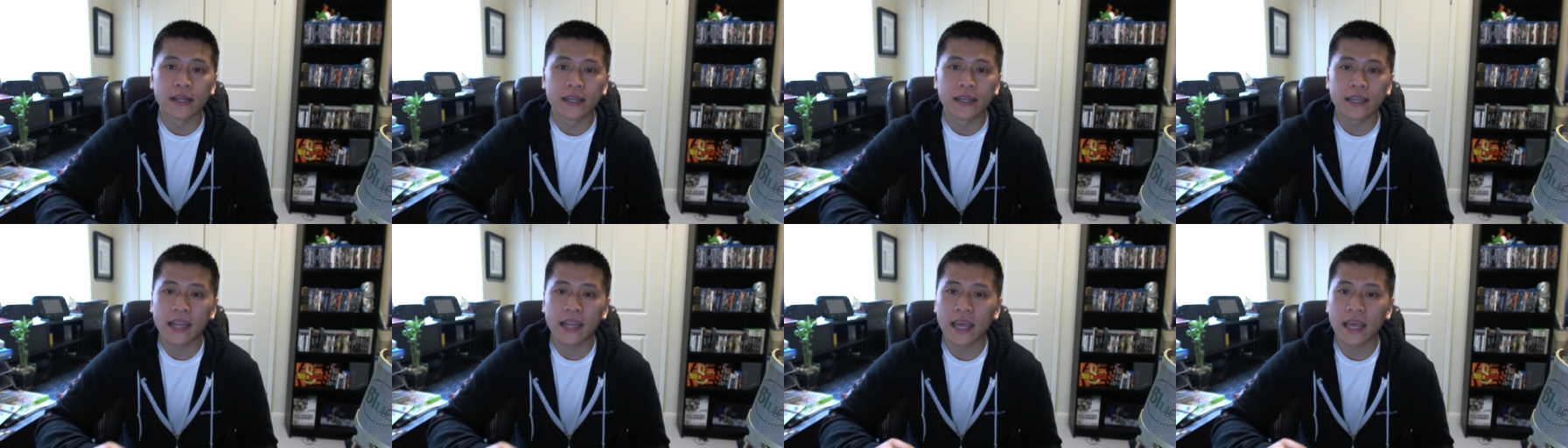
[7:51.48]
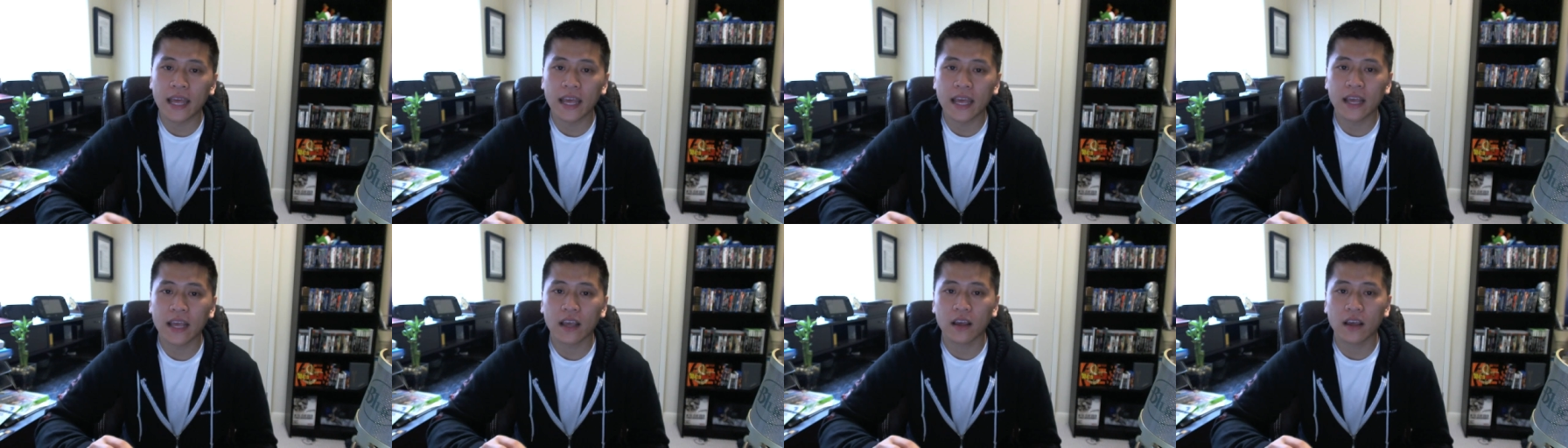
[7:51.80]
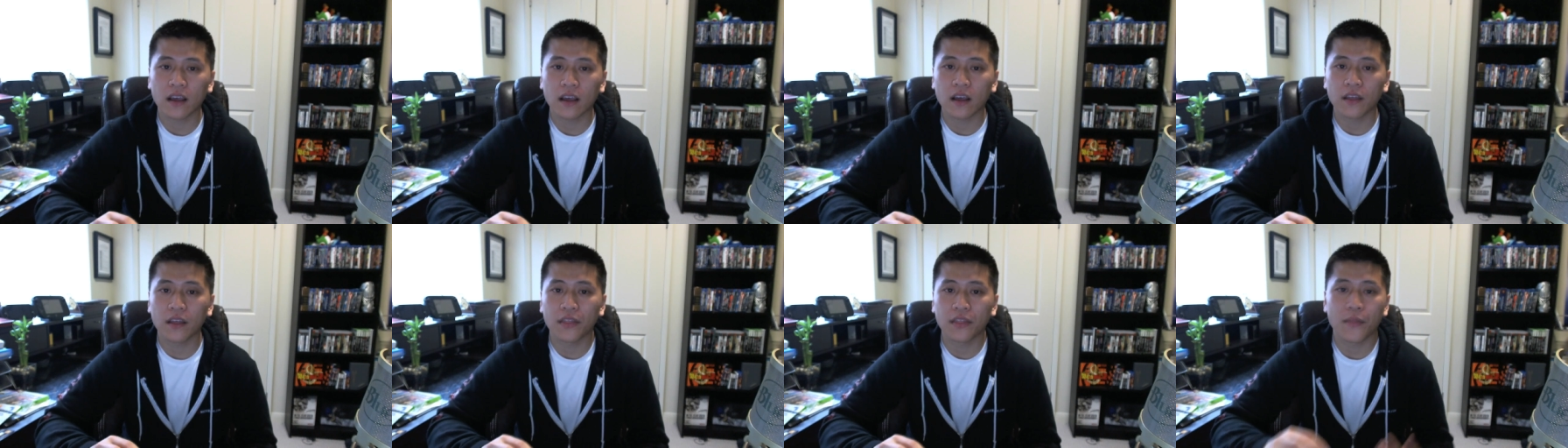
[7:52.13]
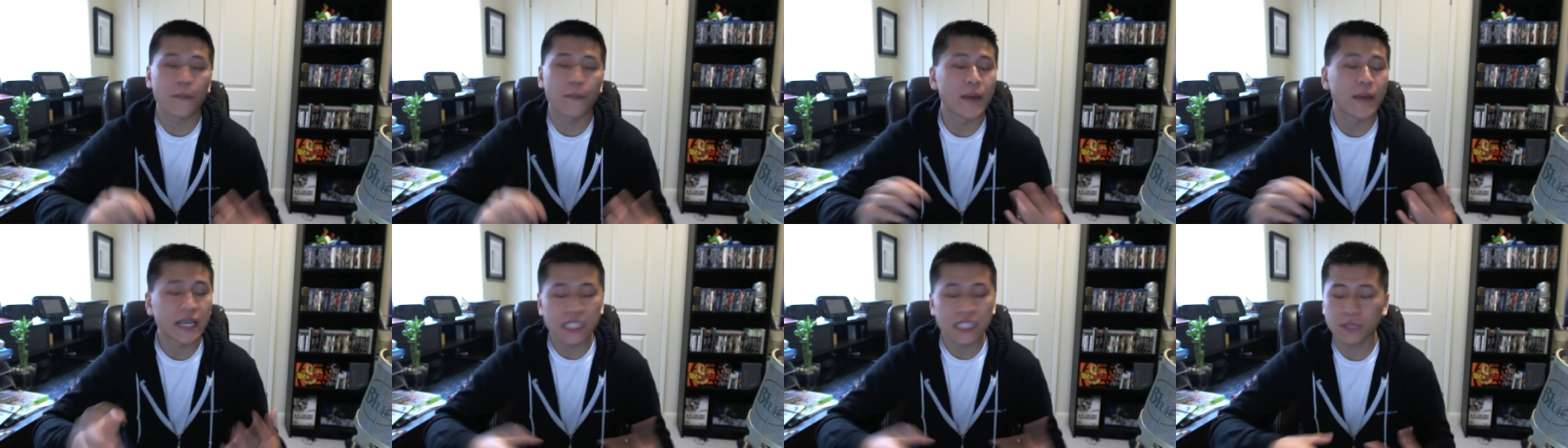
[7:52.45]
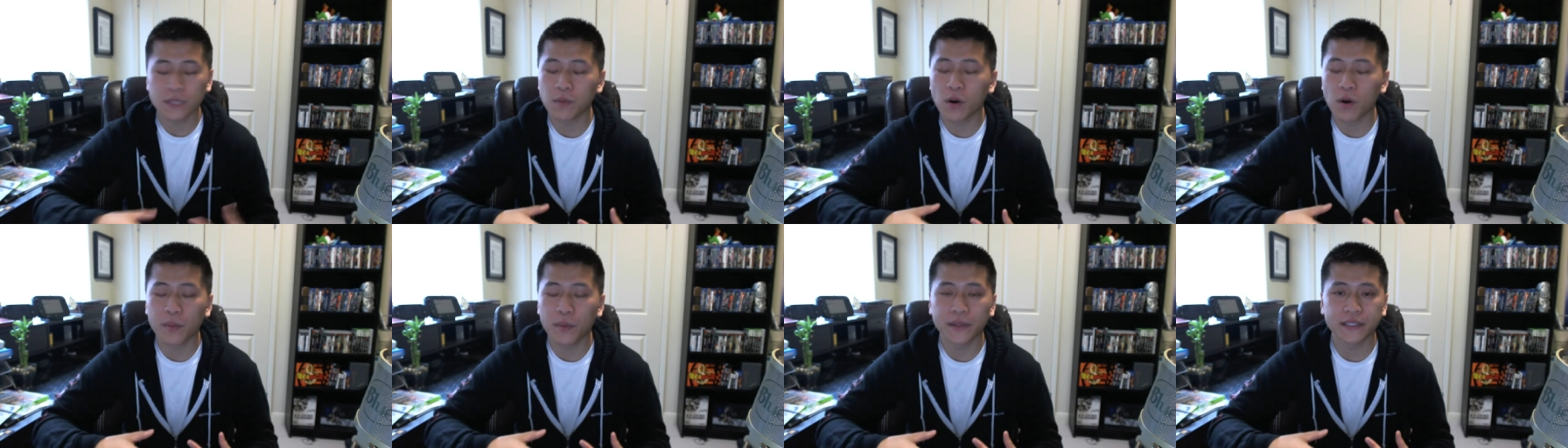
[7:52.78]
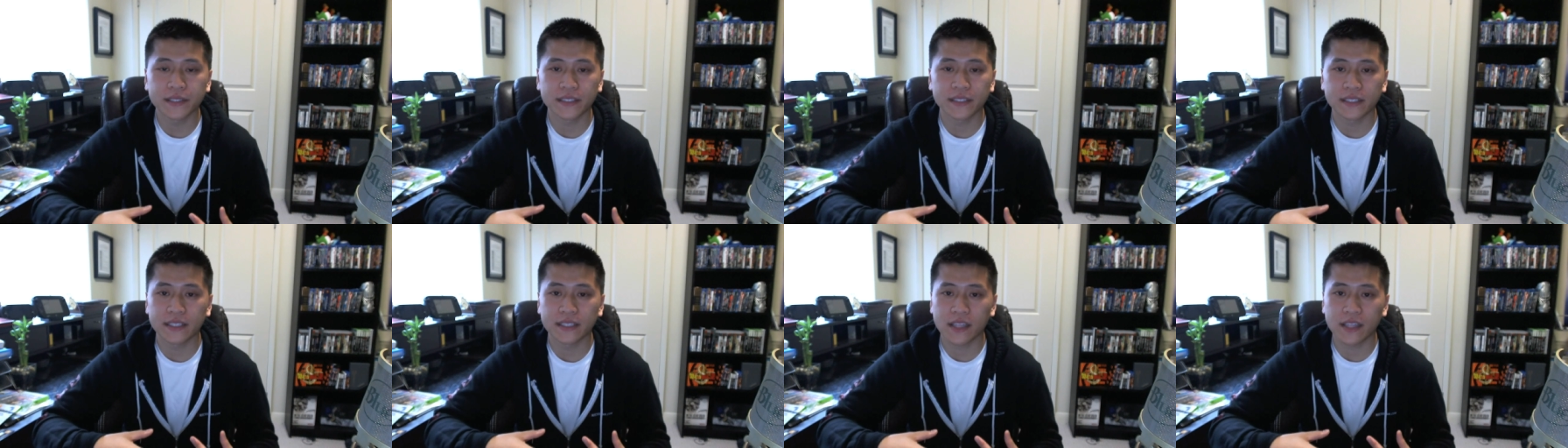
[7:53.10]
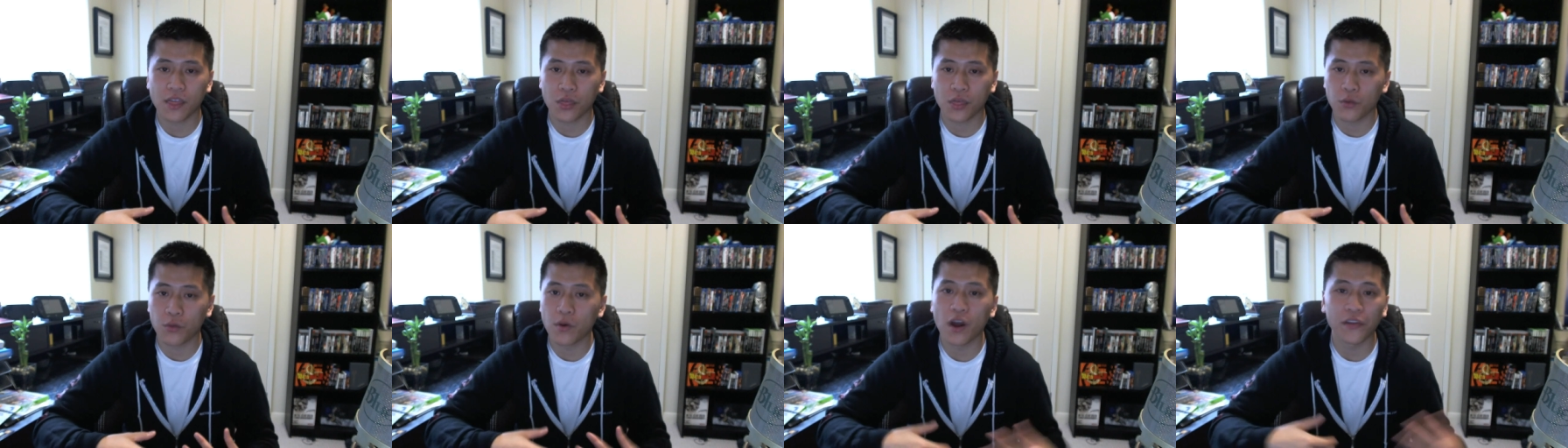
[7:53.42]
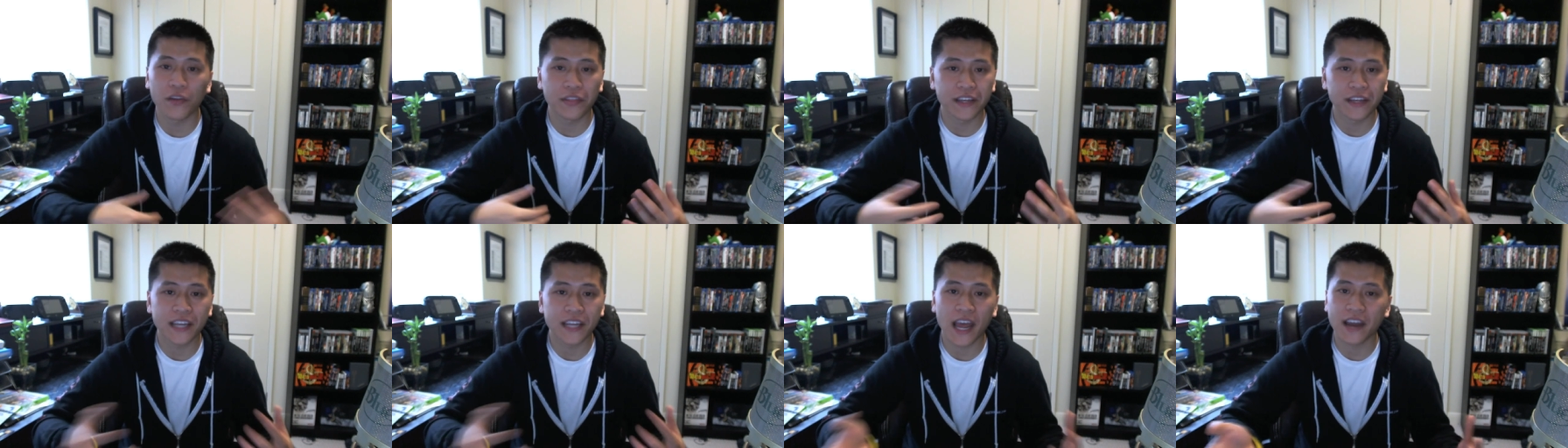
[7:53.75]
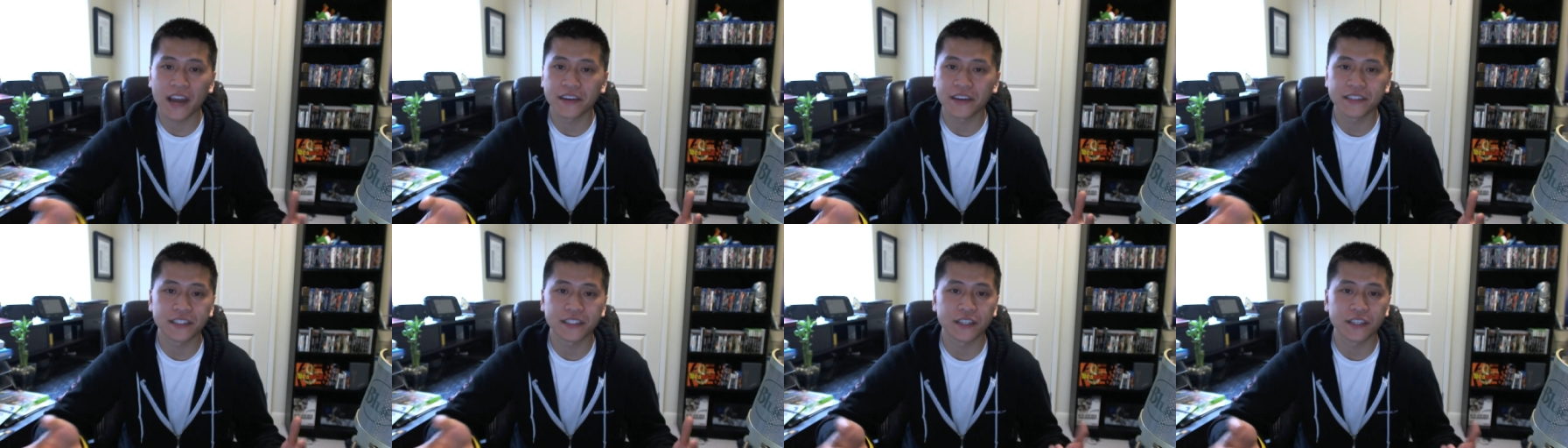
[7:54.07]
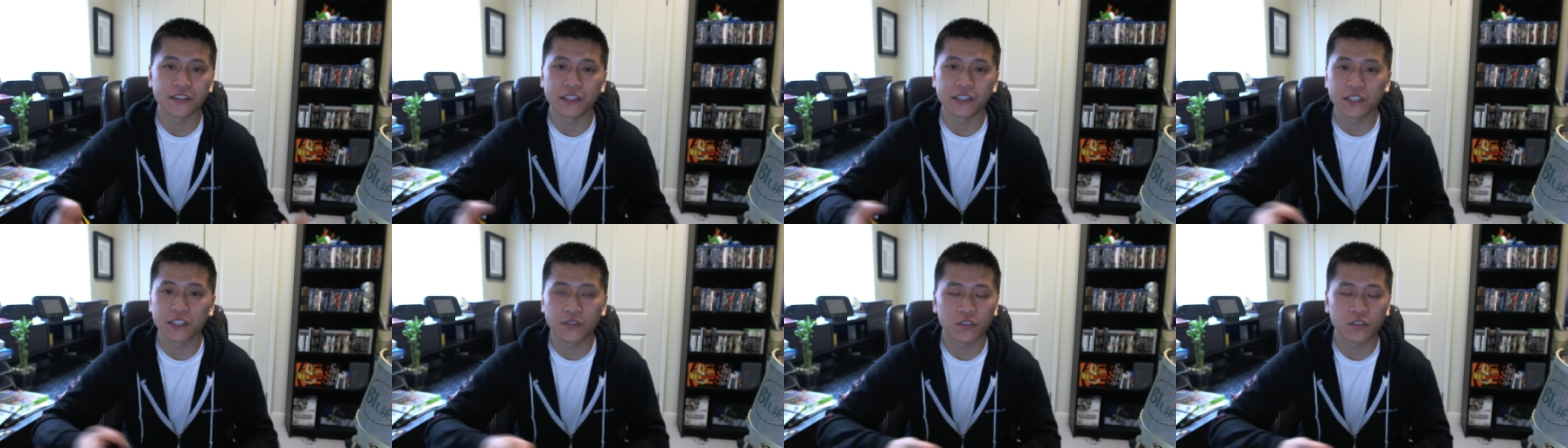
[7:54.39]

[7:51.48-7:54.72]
take the best moments throughout the entire series,